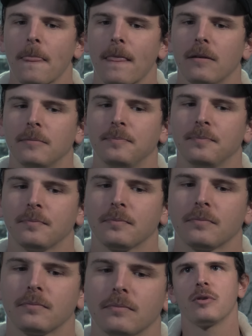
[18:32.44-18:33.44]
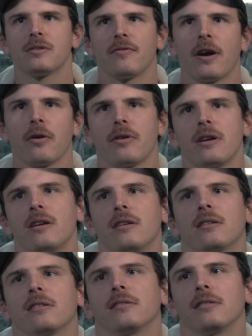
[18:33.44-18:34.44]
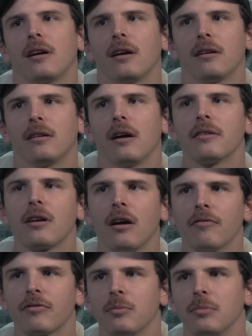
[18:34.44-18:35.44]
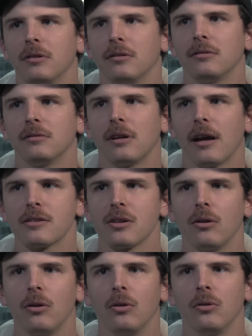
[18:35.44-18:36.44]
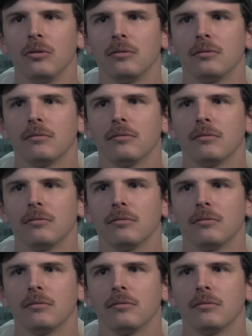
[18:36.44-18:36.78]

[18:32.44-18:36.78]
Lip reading: environment was very uncomfortable as a whole.